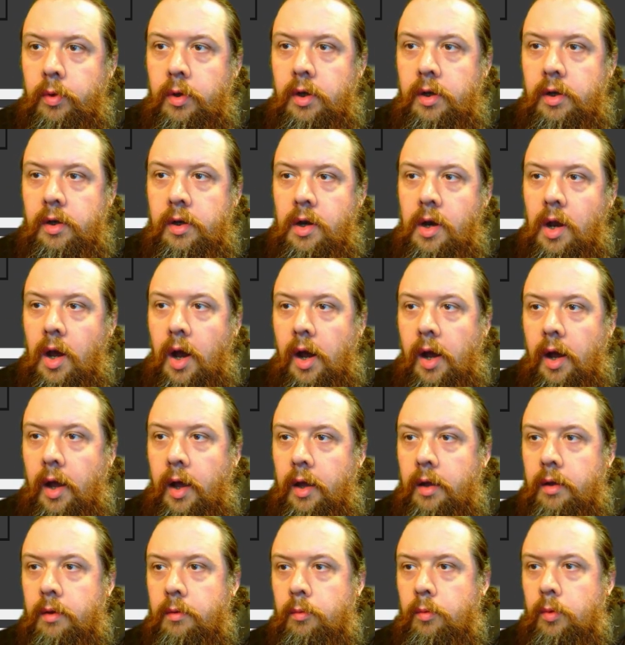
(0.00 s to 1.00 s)

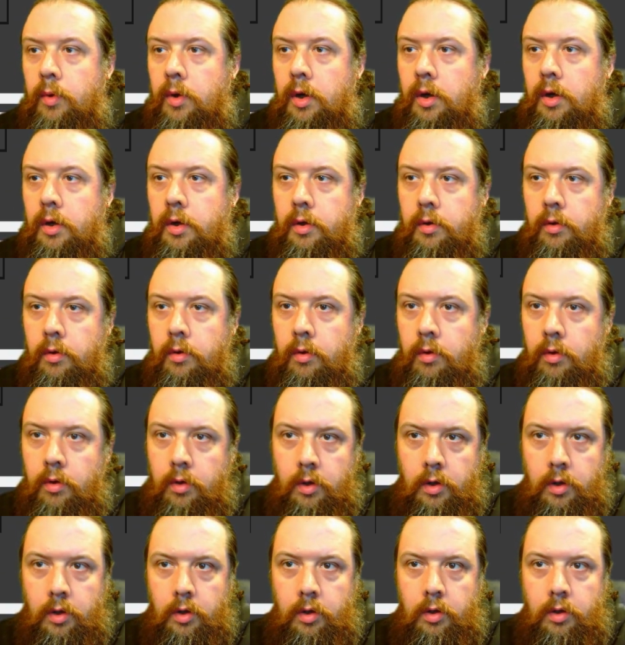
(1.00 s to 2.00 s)
not work
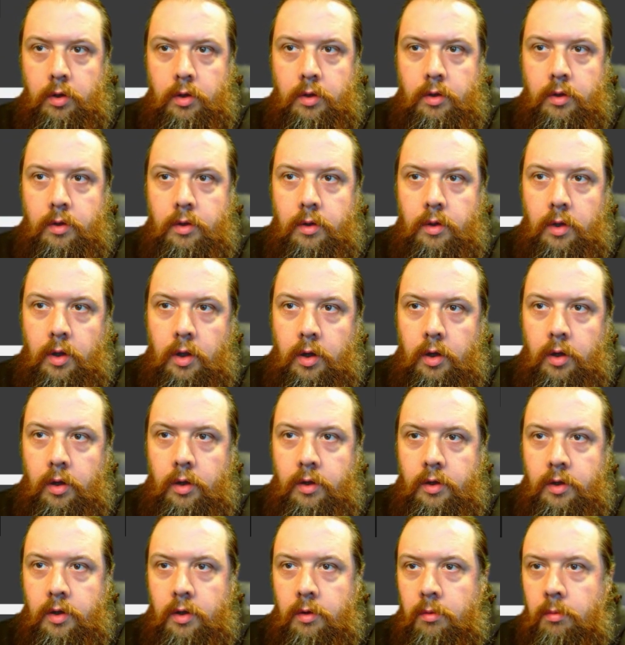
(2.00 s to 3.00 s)
on...
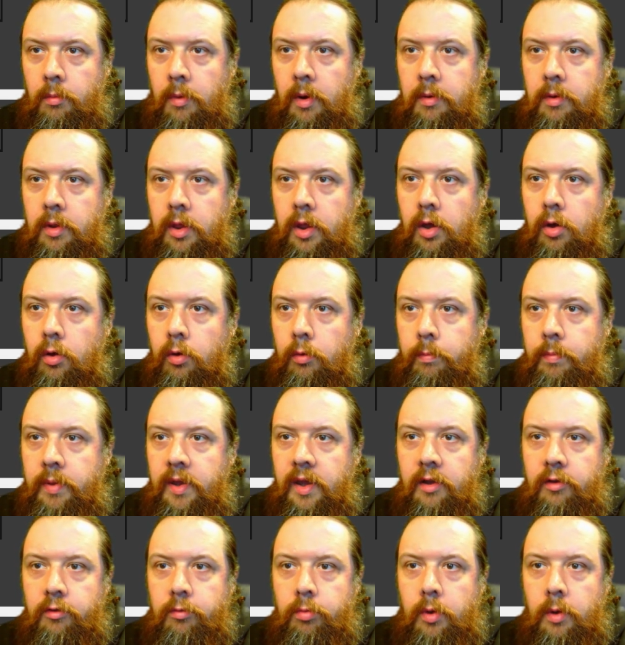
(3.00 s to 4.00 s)
You remember the old
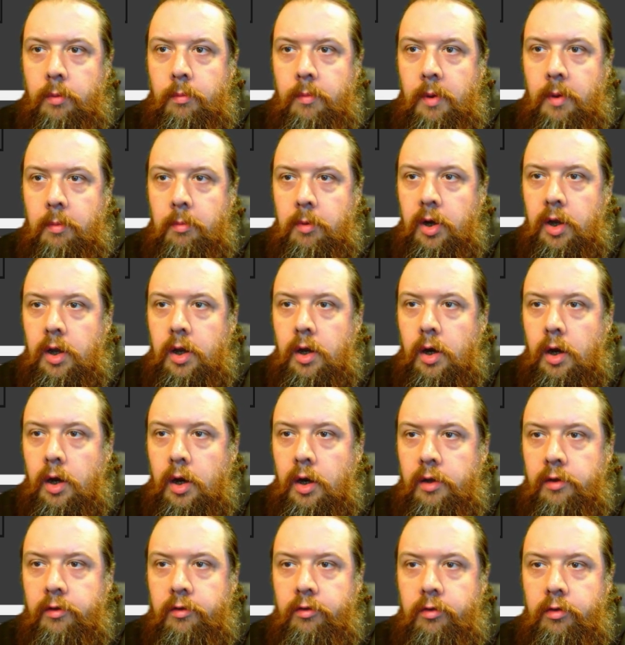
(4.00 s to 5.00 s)
PS1 memory
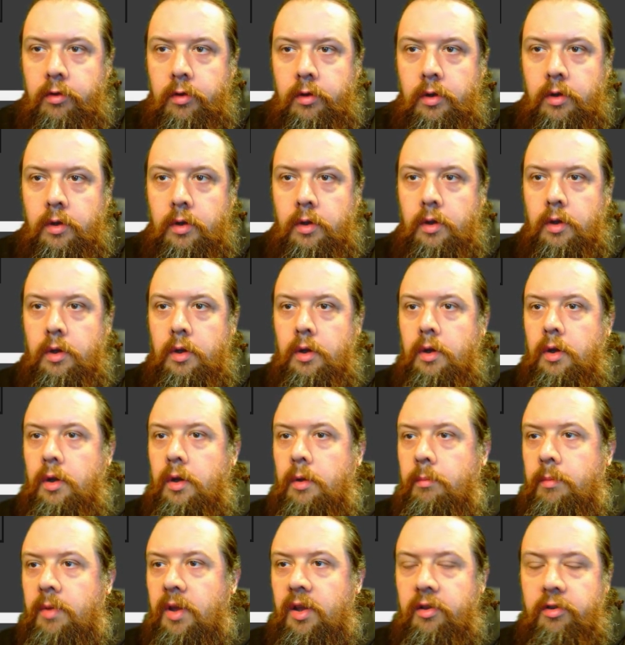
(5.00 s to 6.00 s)
cards?
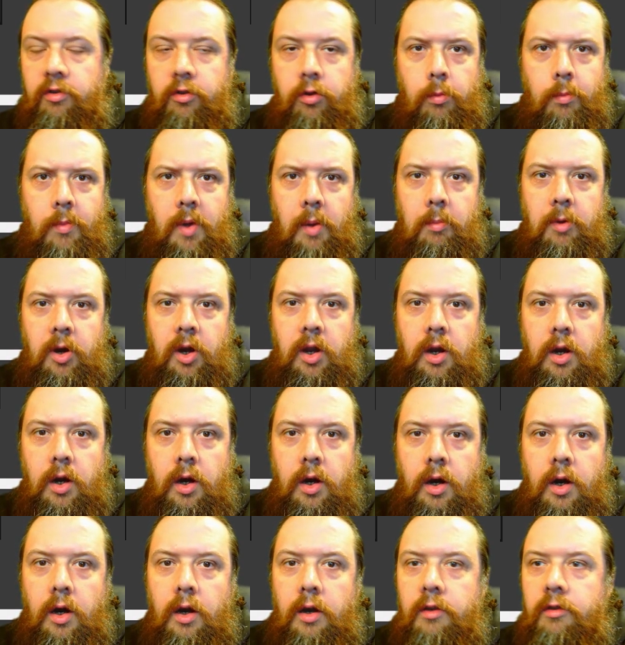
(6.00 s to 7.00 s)
PS2 memory
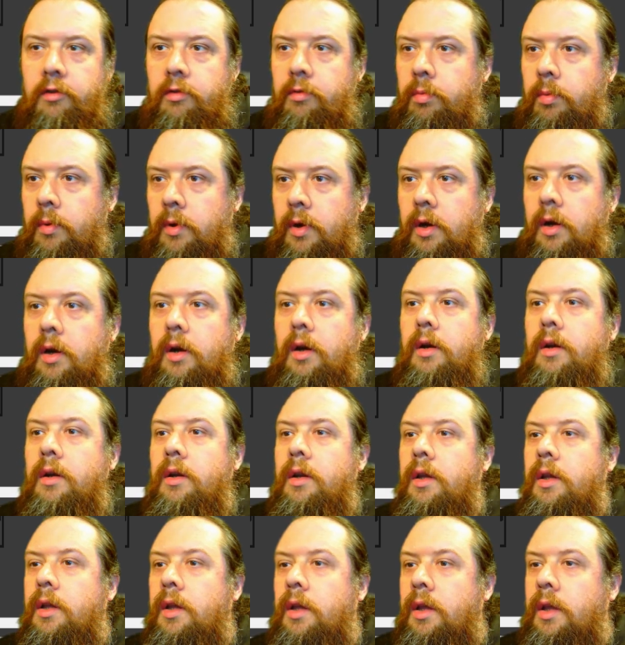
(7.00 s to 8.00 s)
cards where
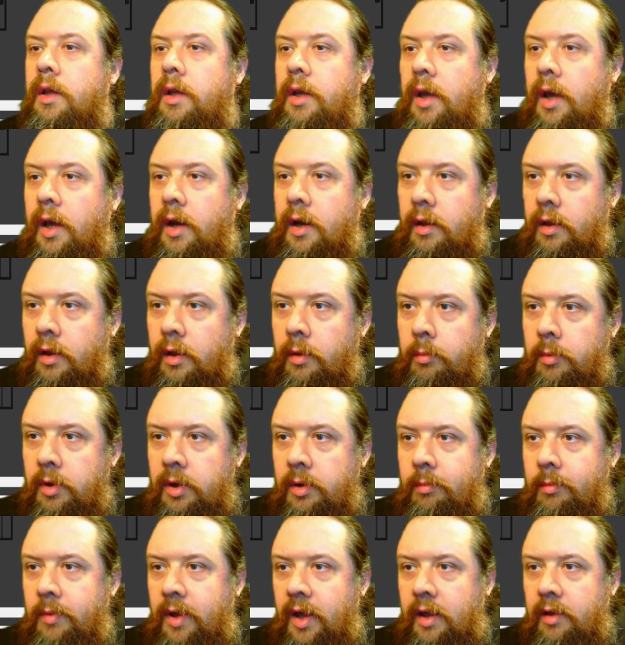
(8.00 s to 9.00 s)
you had a
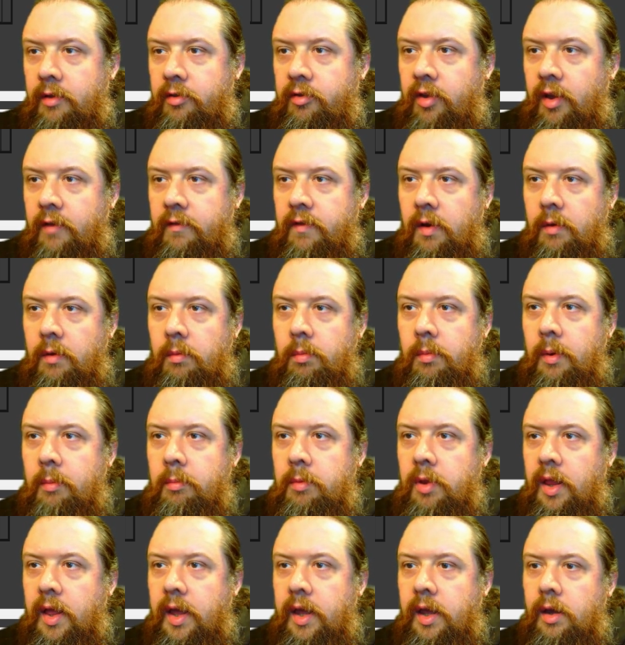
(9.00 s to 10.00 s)
limited amount of save. I
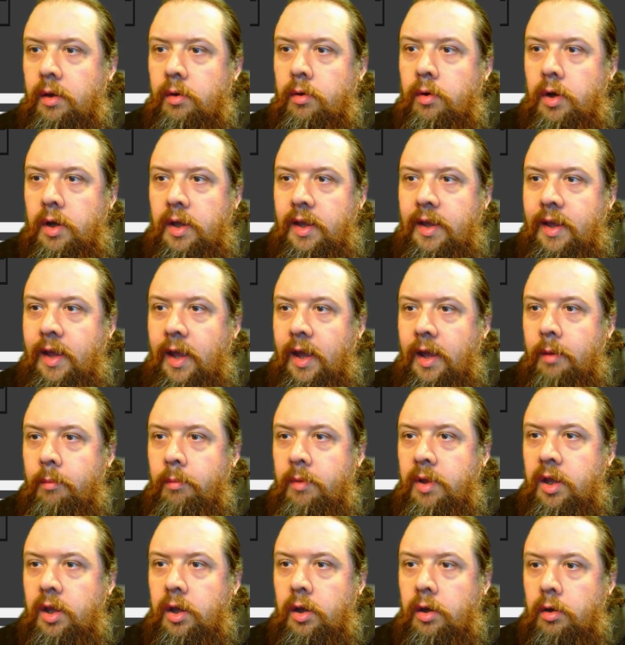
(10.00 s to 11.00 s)
remember like on
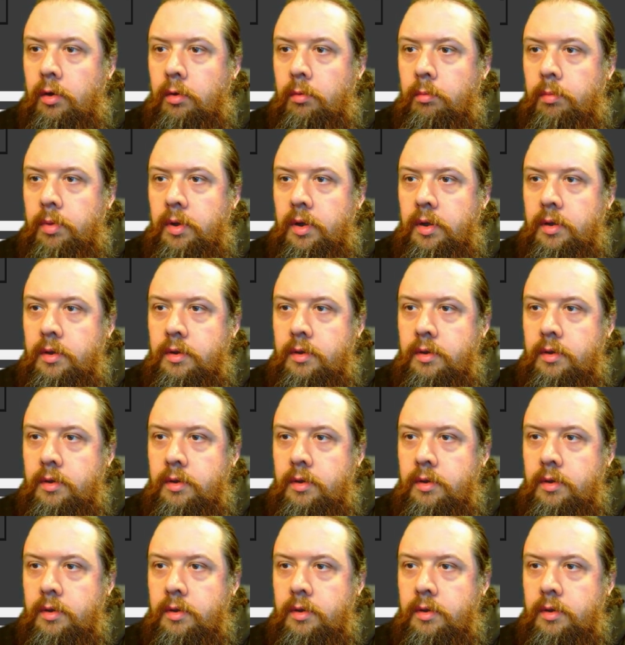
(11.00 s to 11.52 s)
GameCube,